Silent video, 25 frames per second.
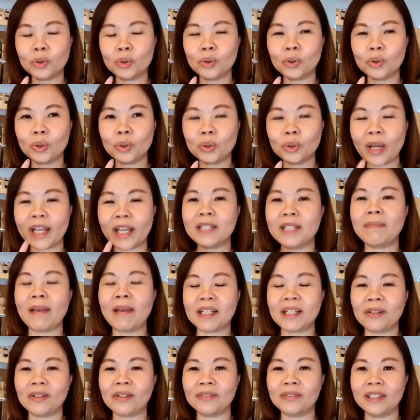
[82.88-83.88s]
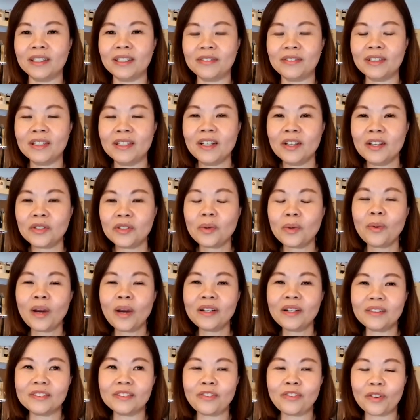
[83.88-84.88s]
two aspects of this. So what
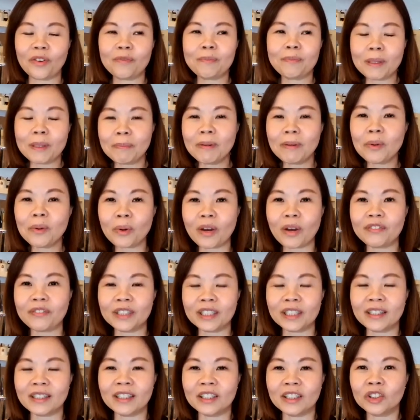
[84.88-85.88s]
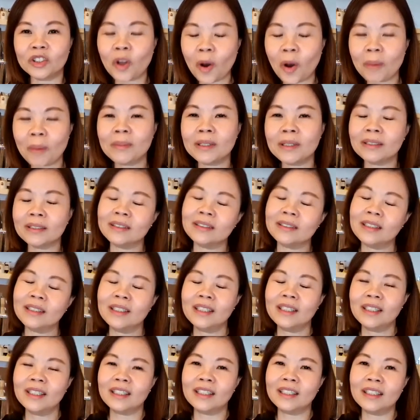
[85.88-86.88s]
for people who have the normal
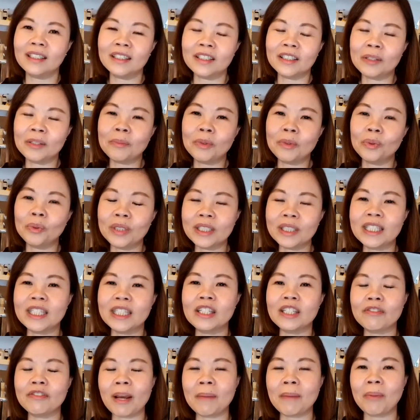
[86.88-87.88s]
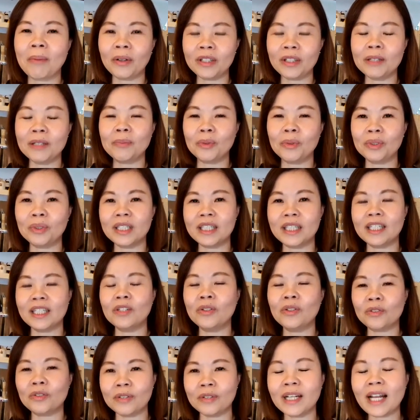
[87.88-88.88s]
immunity, right, body immunity, you
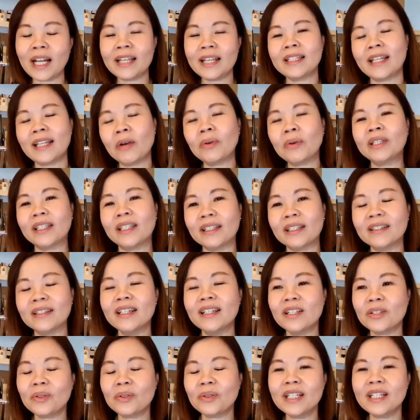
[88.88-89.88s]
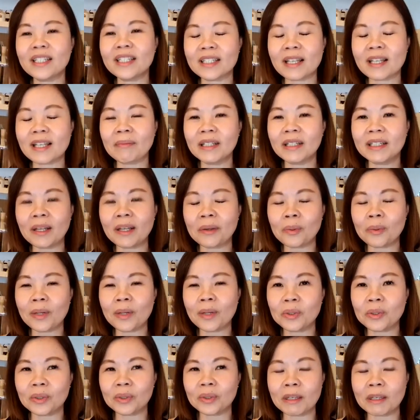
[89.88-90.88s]
realize that okay, so this is something that you want
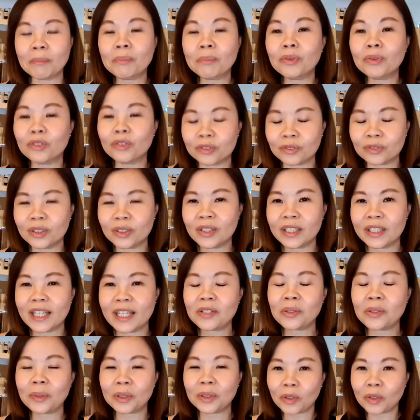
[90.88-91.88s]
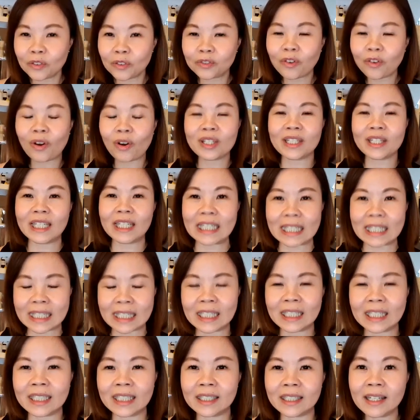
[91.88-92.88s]
to improve. Okay, so we don't fall sick
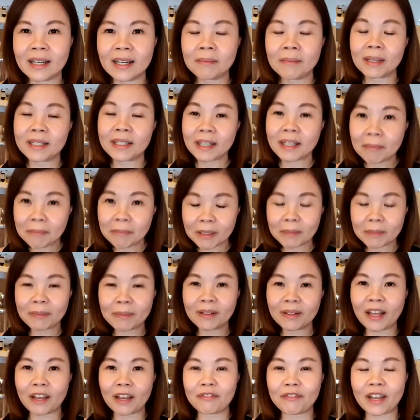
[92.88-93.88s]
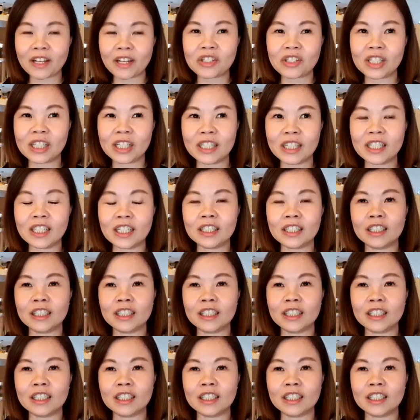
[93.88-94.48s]
easily. But some people have actually